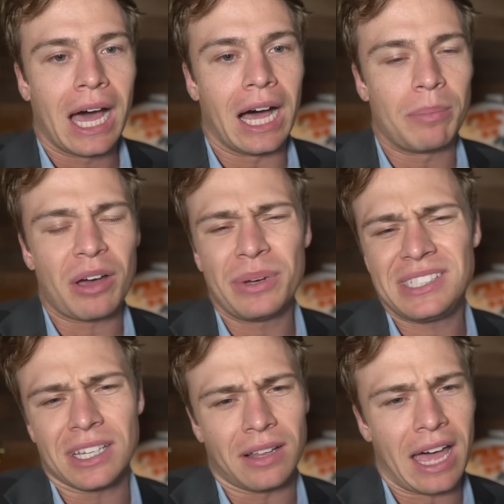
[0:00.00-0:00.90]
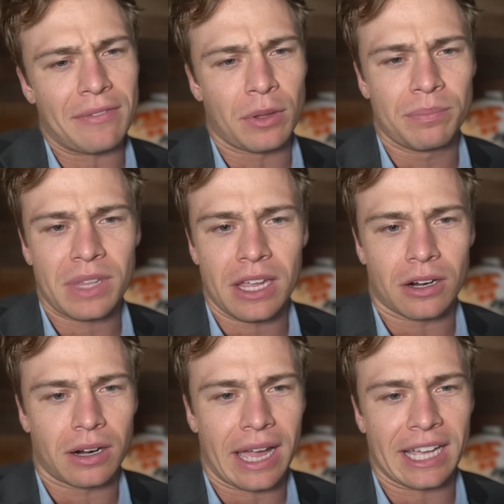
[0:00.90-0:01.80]
But we still have him
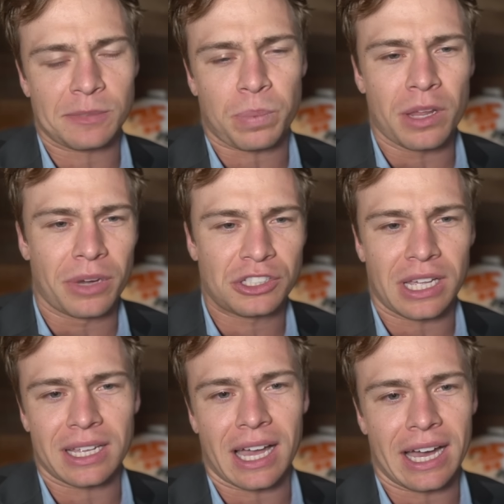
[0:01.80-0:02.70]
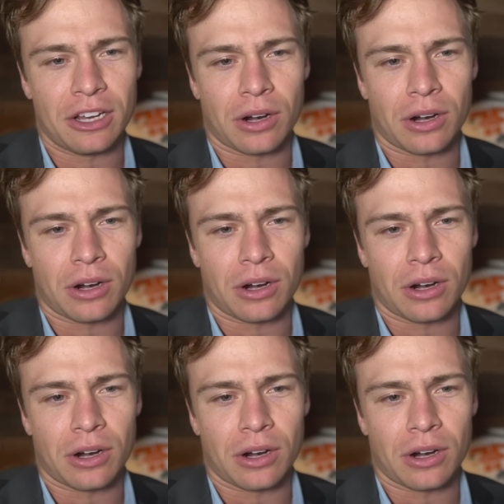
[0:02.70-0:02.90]
here as pretty much that guy.